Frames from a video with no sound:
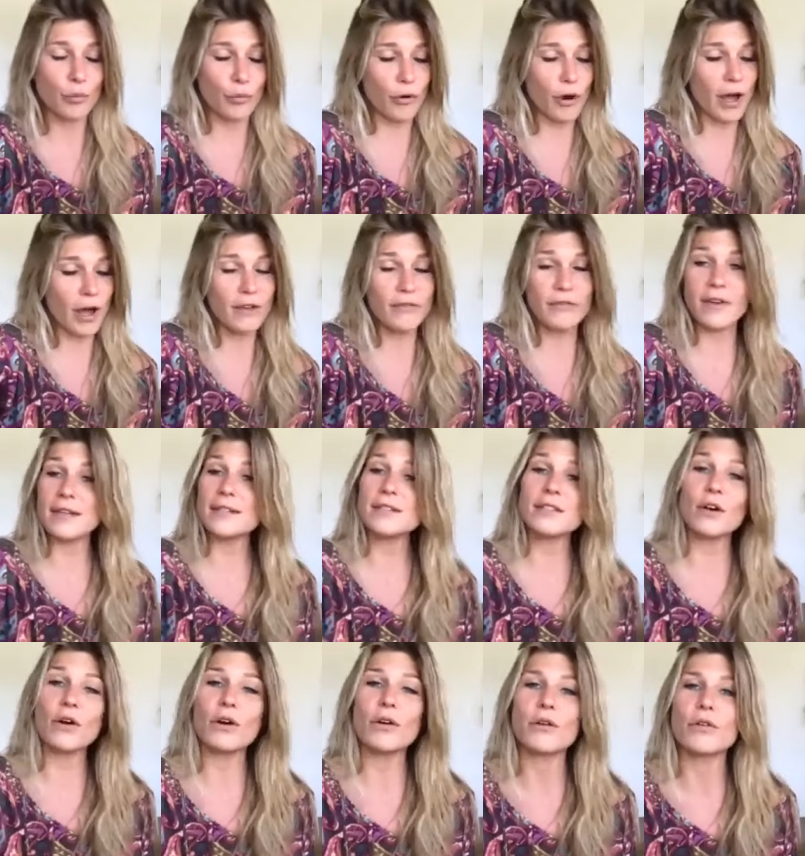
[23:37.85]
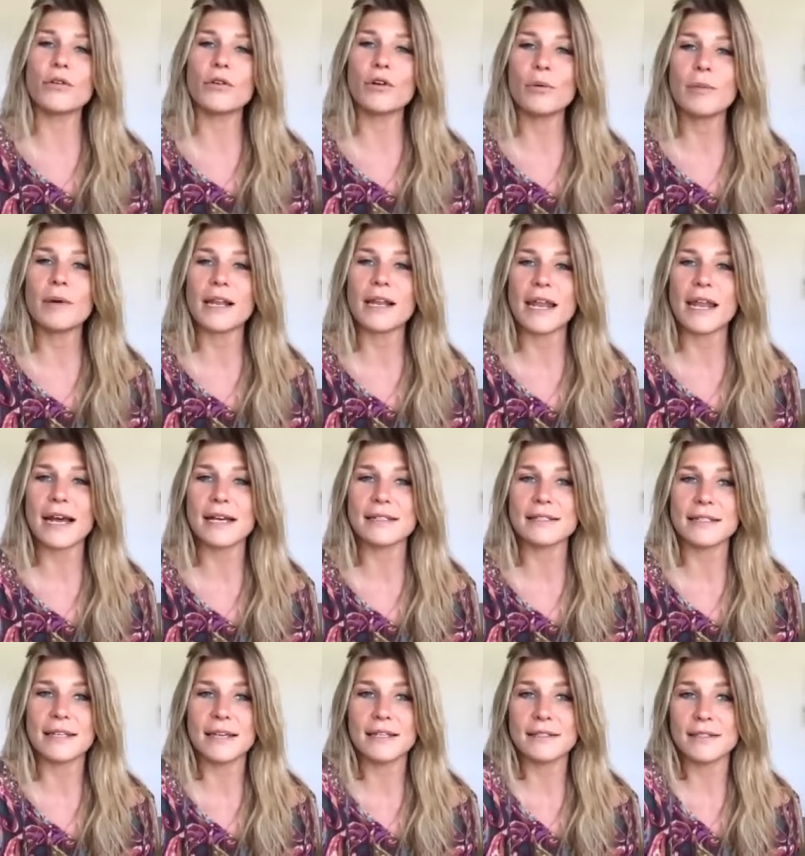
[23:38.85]
private or group
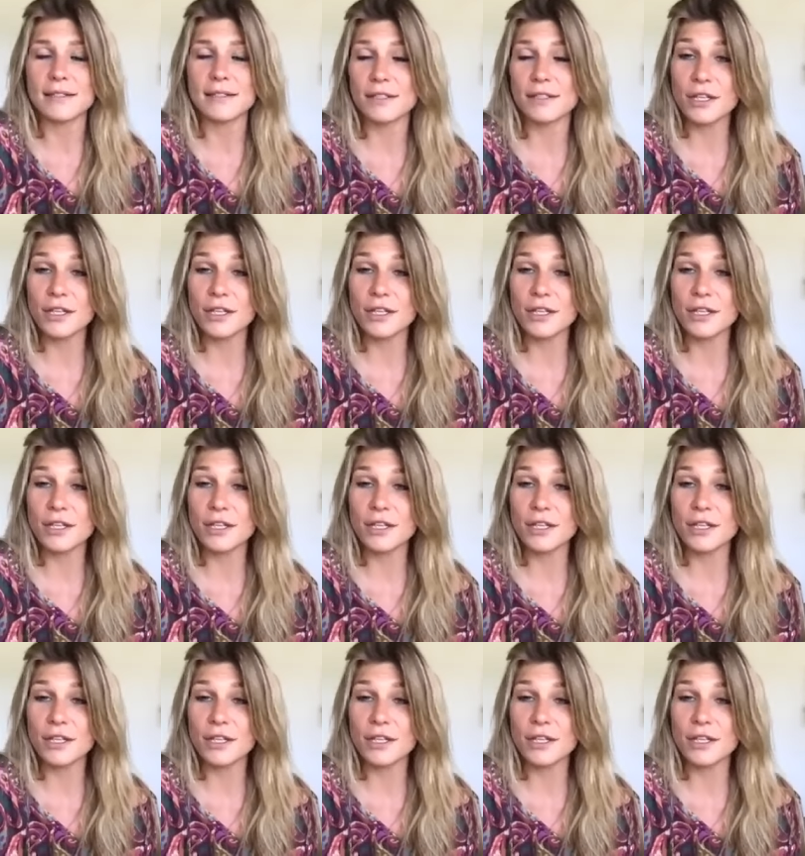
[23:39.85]
classes,